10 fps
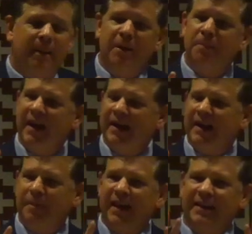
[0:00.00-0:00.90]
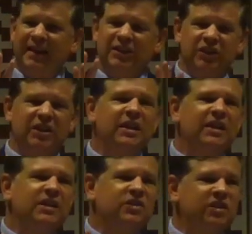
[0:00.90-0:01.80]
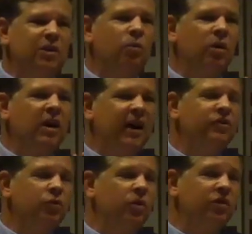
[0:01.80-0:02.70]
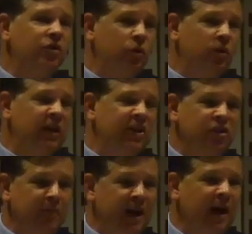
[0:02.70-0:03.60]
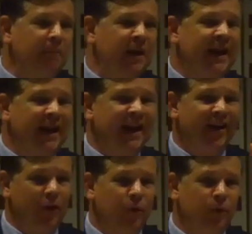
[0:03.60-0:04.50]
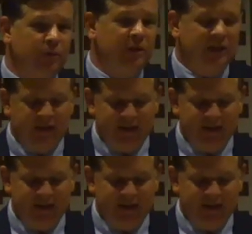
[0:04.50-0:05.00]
and pay attention to see what God's going to do. It just may not be in our own